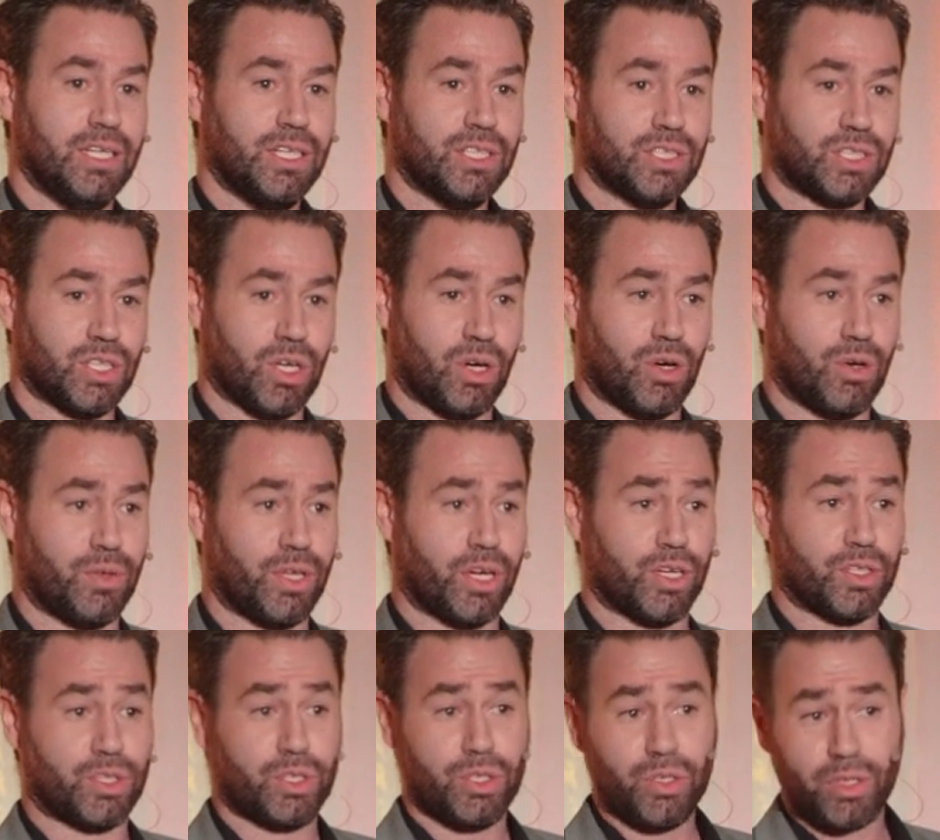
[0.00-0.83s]
So
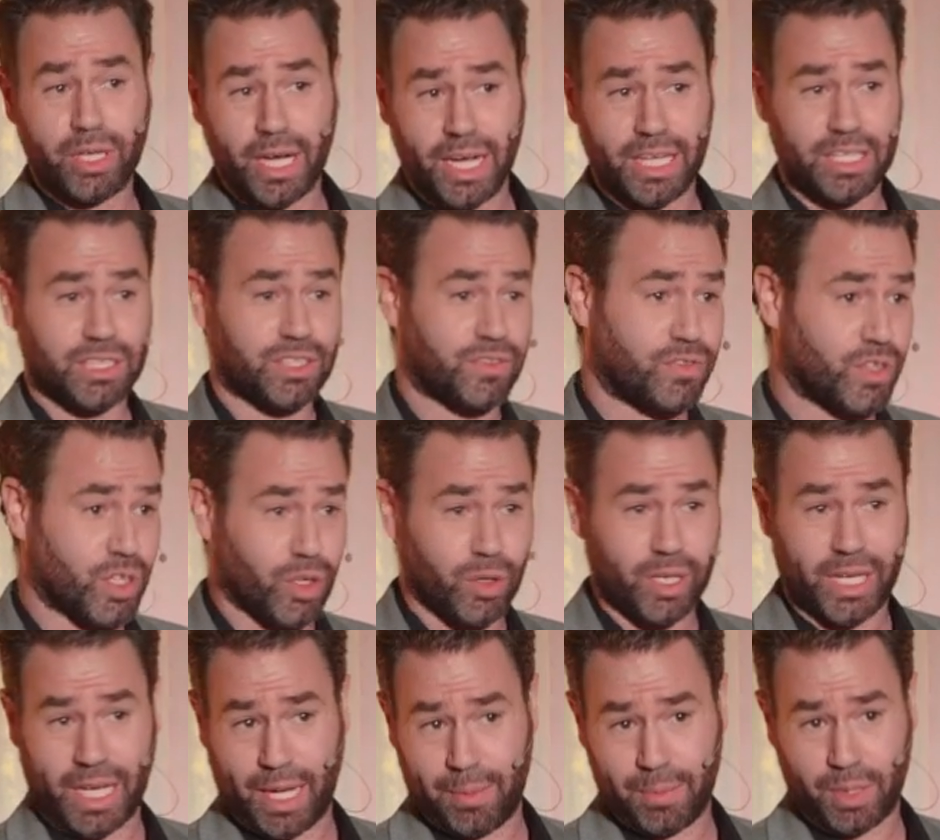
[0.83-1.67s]
there are two kinds of
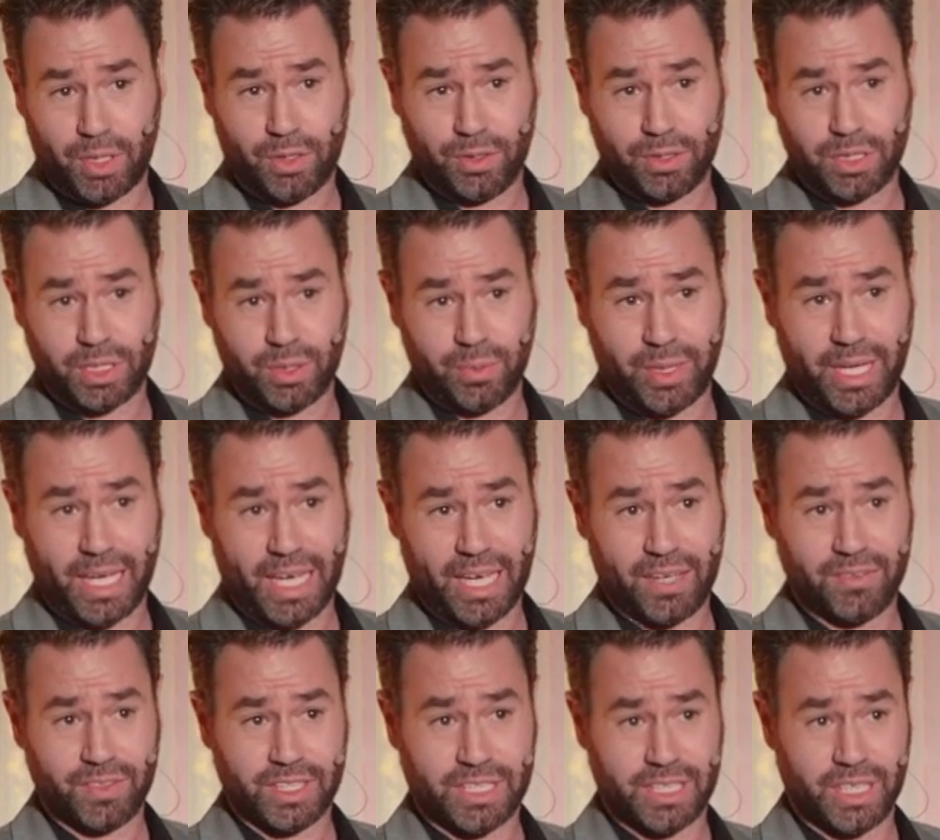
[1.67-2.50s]
neurochemicals that we
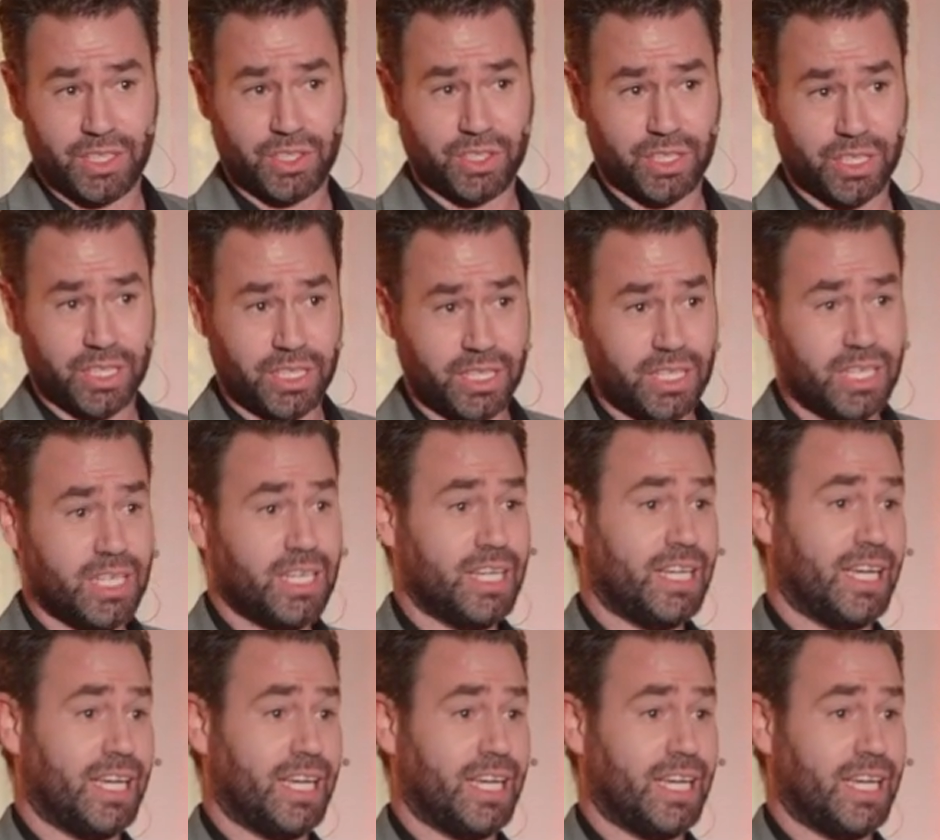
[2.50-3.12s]
have essentially.